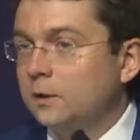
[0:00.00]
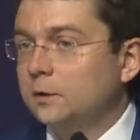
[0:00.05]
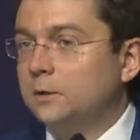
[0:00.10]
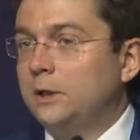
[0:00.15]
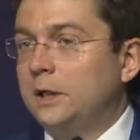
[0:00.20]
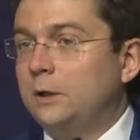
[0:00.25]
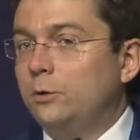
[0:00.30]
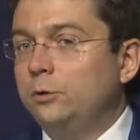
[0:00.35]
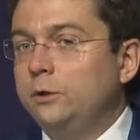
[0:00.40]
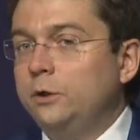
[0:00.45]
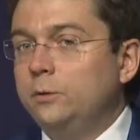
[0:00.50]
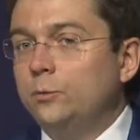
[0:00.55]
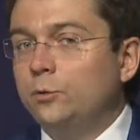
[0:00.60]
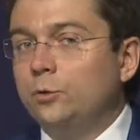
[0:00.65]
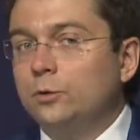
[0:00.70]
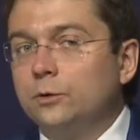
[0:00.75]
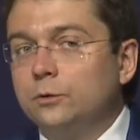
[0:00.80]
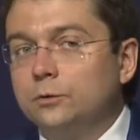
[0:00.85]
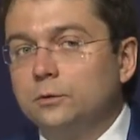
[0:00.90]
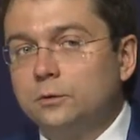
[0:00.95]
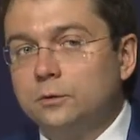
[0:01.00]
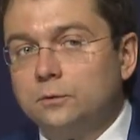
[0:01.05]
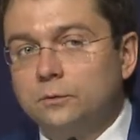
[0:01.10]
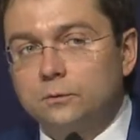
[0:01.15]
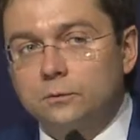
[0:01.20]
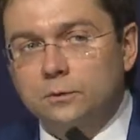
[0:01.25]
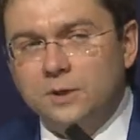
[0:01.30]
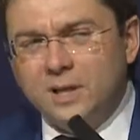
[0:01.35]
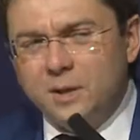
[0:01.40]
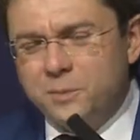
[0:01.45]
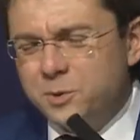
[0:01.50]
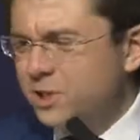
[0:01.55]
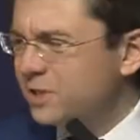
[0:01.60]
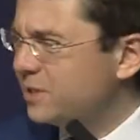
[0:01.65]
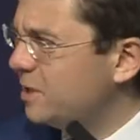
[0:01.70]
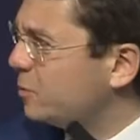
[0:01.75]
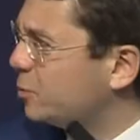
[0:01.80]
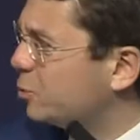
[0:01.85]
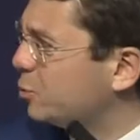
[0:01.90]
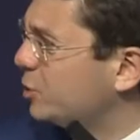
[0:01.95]
cleaning up streets and
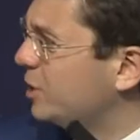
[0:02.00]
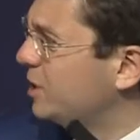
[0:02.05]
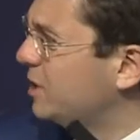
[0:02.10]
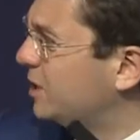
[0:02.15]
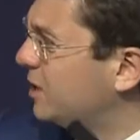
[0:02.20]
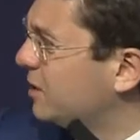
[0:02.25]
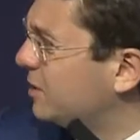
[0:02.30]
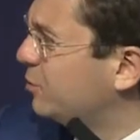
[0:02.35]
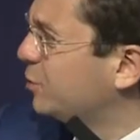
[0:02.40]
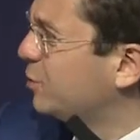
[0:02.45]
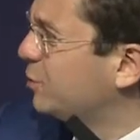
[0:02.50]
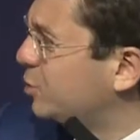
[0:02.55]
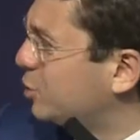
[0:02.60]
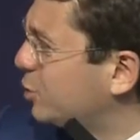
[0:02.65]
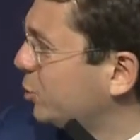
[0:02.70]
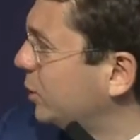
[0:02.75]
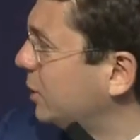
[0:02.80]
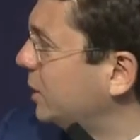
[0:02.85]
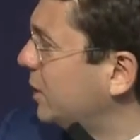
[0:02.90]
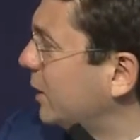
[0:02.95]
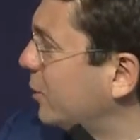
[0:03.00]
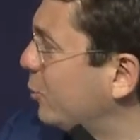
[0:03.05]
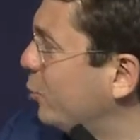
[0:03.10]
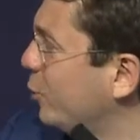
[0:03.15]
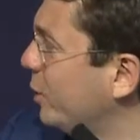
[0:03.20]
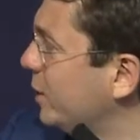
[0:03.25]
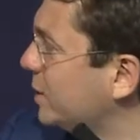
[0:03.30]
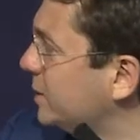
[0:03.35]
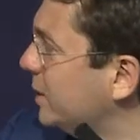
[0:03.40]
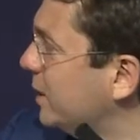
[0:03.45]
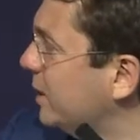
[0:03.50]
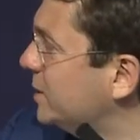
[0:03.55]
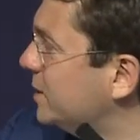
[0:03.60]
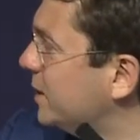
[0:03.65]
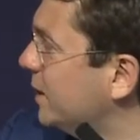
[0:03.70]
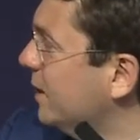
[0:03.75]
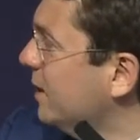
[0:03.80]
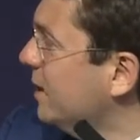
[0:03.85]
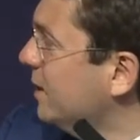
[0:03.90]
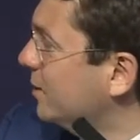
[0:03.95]
washing streets. All this public hearing for them
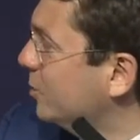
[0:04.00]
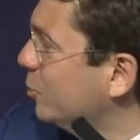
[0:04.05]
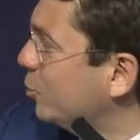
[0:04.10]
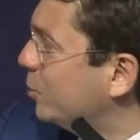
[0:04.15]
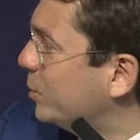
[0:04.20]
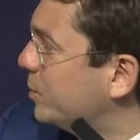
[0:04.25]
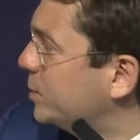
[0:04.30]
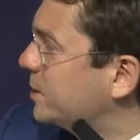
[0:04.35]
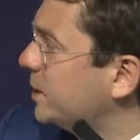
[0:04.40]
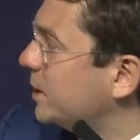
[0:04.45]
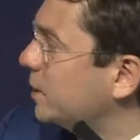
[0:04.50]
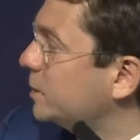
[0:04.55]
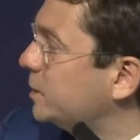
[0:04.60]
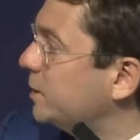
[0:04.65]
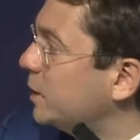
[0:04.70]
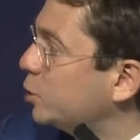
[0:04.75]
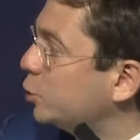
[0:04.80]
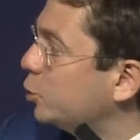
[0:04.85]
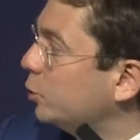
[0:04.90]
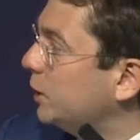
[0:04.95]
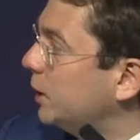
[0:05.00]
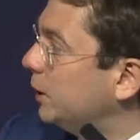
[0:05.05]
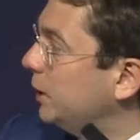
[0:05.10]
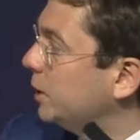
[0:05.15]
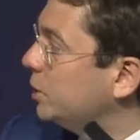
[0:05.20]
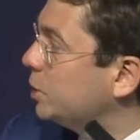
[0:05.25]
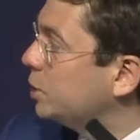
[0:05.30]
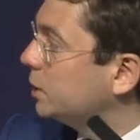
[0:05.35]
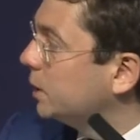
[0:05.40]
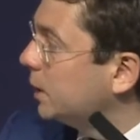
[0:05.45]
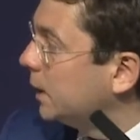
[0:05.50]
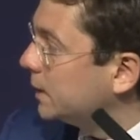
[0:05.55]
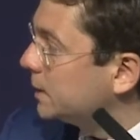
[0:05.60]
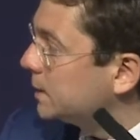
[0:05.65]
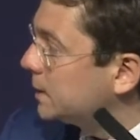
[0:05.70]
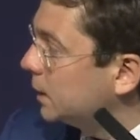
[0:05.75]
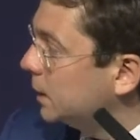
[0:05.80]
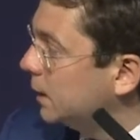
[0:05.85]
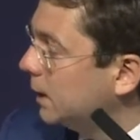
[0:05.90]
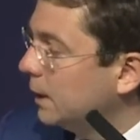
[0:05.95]
is not of high importance.
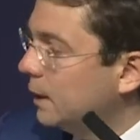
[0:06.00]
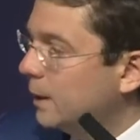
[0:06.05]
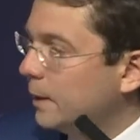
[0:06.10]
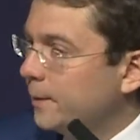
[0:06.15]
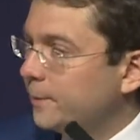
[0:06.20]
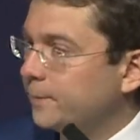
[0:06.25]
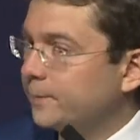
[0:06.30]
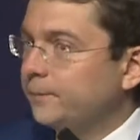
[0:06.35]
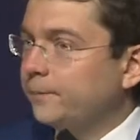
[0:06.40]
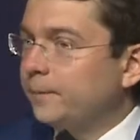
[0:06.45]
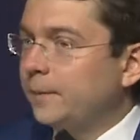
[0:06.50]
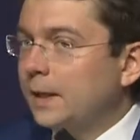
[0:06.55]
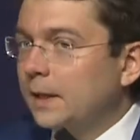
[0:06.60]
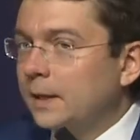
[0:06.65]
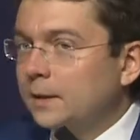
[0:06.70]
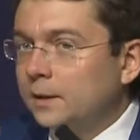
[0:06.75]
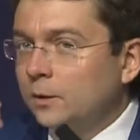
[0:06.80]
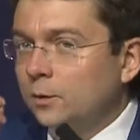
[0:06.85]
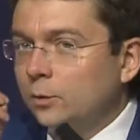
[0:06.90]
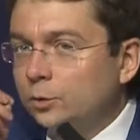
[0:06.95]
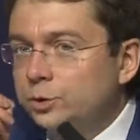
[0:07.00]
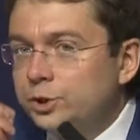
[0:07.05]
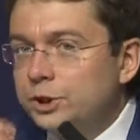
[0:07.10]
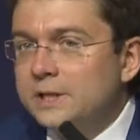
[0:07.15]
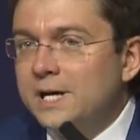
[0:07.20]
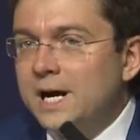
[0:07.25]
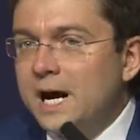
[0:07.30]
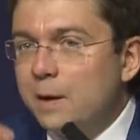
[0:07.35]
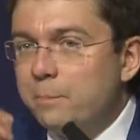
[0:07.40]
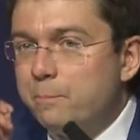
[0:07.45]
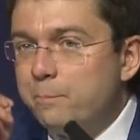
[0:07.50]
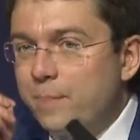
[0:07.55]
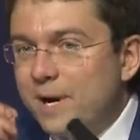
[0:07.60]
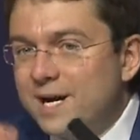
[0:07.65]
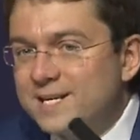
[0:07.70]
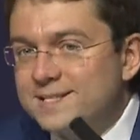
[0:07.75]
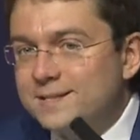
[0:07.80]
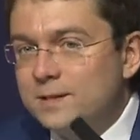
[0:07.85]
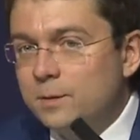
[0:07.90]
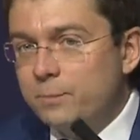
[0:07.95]
It's like a check mark. To put a
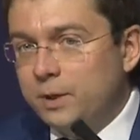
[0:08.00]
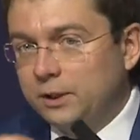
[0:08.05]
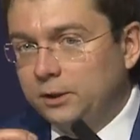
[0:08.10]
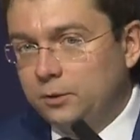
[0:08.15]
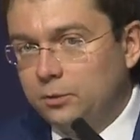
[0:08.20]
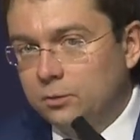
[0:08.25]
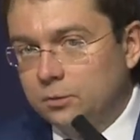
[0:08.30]
check mark,